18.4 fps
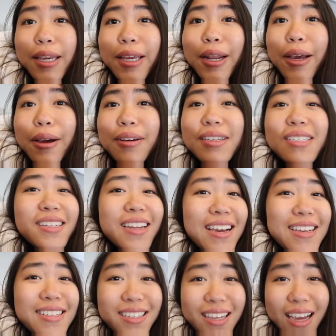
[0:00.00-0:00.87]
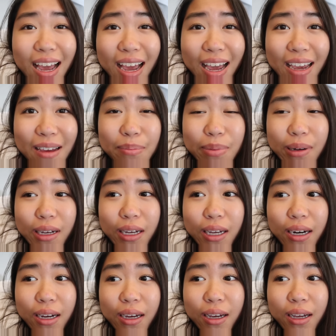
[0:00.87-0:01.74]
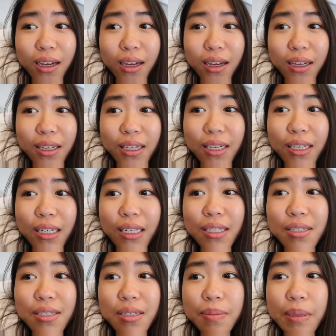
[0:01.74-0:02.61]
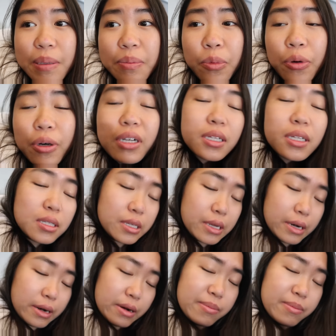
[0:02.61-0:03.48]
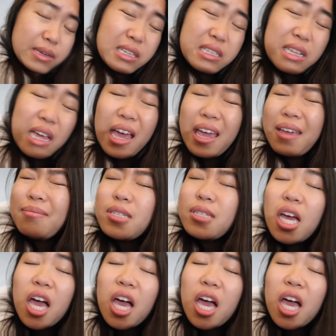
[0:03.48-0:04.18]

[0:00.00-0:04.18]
you know, he's a nice guy, but he needs to be more considerate because I'm